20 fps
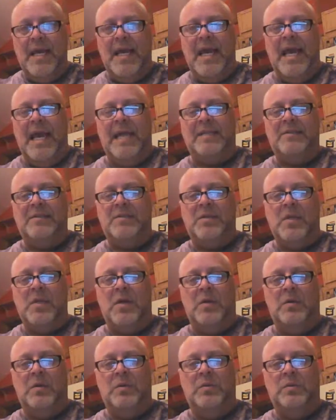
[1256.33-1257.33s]
And
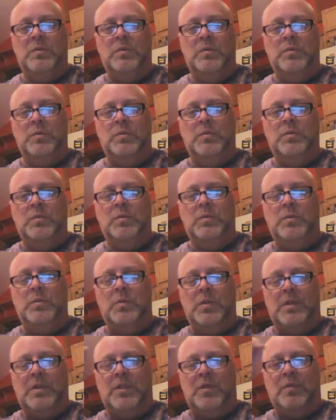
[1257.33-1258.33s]
so
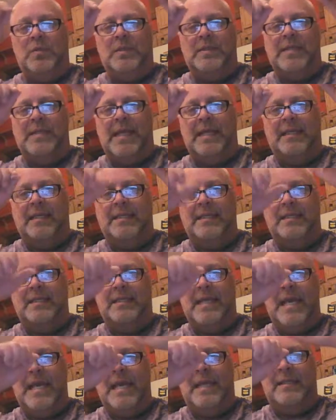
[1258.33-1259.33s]
you would take the
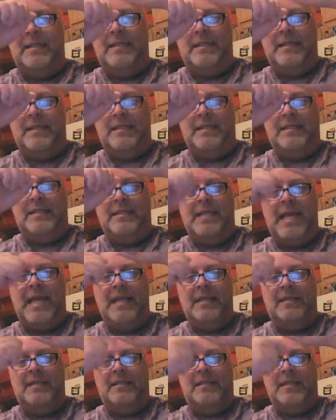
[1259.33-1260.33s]

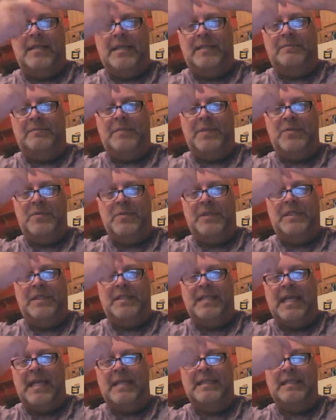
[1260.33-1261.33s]
tent like between the
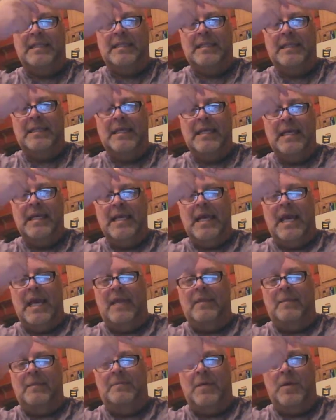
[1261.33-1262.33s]
tendon
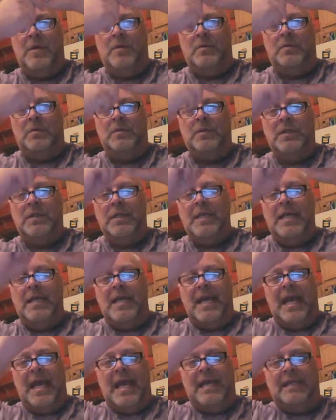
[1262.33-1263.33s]
and the bone,
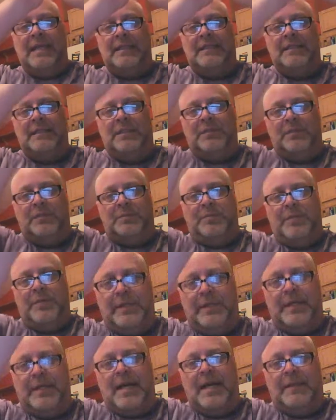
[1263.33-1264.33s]
and you would
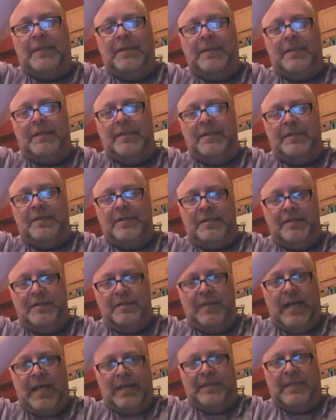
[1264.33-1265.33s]
it on the
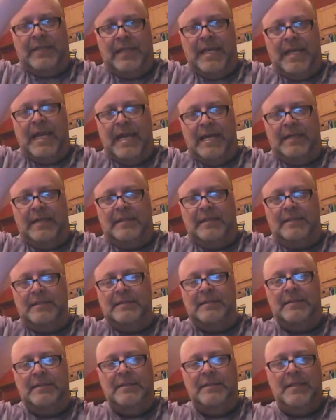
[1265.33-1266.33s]
nail,
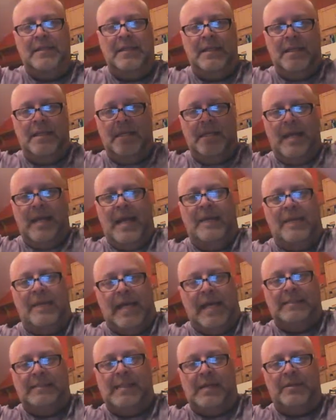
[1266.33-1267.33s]
and
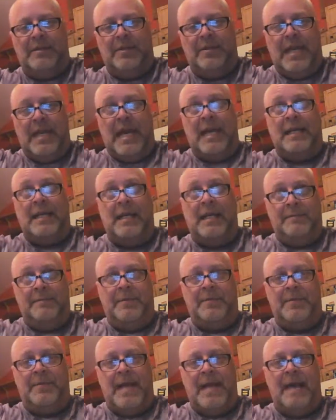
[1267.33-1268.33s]
that's how you'd hang up
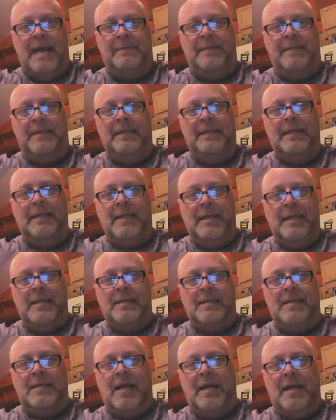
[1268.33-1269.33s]
the rabbit,
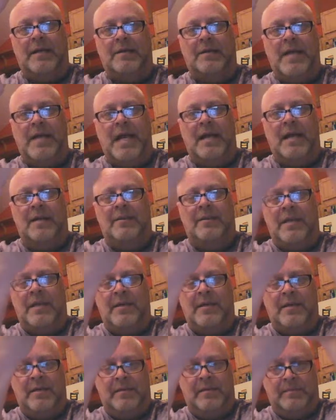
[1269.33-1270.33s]
cut around
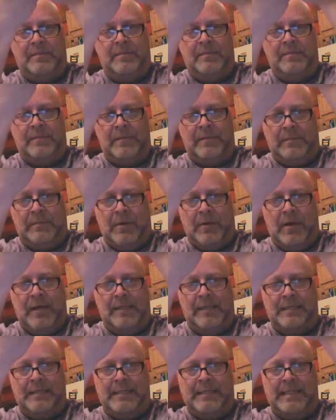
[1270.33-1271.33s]
the
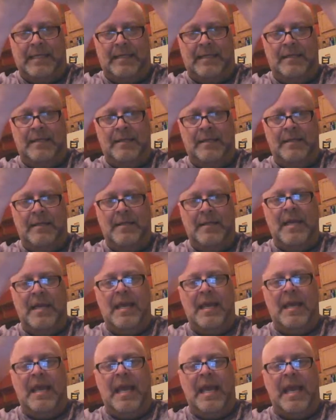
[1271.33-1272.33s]
paws there,
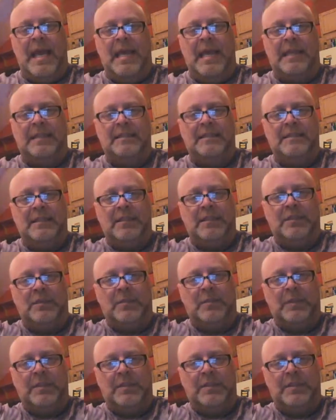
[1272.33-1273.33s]
and you
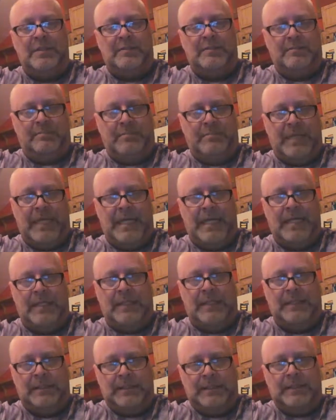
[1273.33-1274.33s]
would
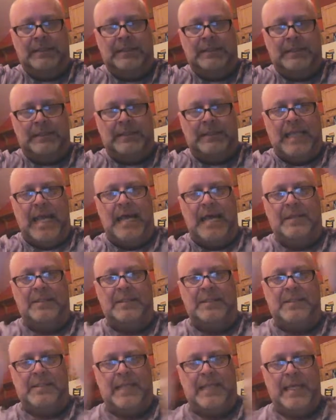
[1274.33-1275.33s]
peel down
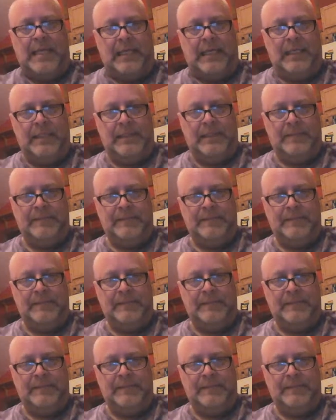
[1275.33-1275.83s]
the skin.